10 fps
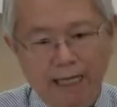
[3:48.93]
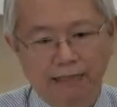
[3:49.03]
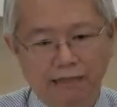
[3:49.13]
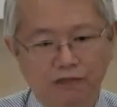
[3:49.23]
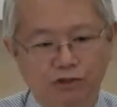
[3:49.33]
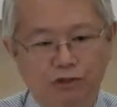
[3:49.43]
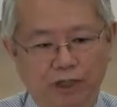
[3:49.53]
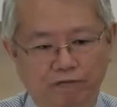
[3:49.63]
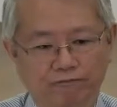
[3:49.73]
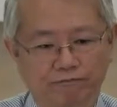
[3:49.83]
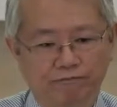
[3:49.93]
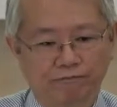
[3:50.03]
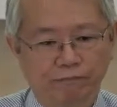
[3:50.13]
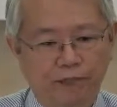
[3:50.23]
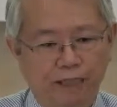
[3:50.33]
lesson 12.
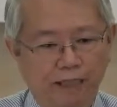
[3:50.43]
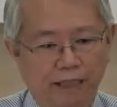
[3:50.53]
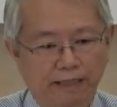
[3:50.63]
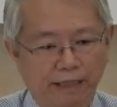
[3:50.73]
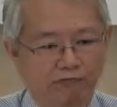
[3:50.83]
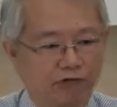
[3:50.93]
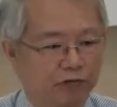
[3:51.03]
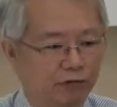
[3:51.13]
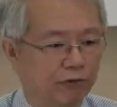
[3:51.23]
If you are